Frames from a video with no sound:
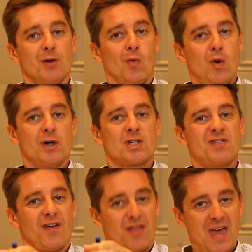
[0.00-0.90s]
works for
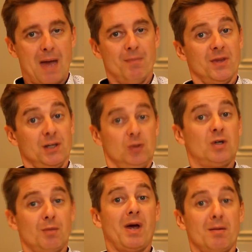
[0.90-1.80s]
them that you can
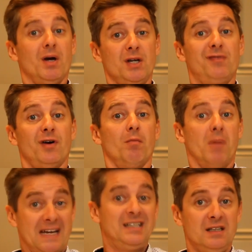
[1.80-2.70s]
make money from. I
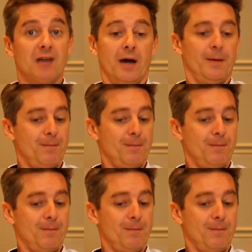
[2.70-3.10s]
did that.